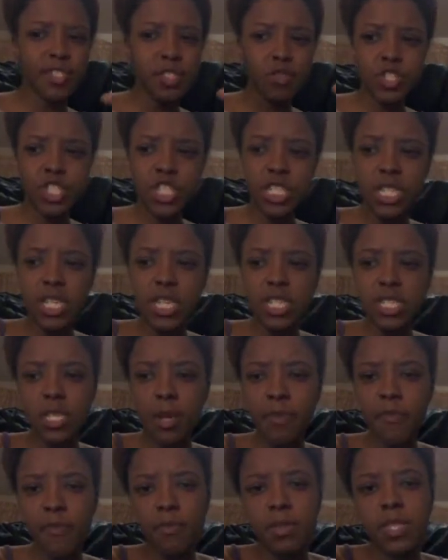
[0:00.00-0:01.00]
So she gets
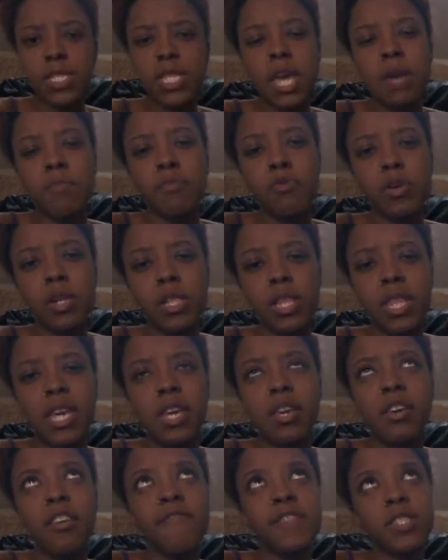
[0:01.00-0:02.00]
up from the table and
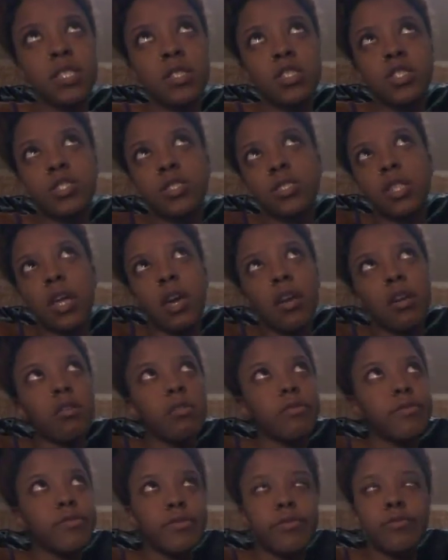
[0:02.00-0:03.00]
leaves. And it's just like,
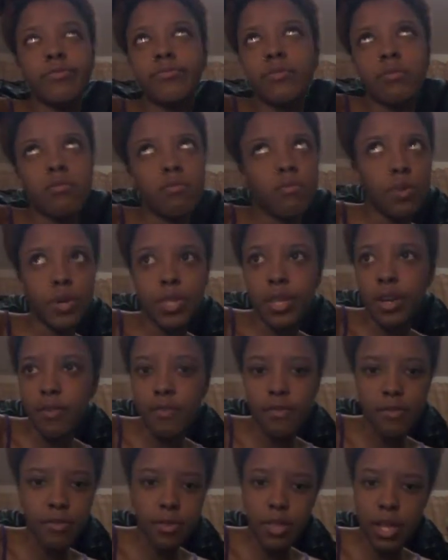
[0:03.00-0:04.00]
girl, whatever.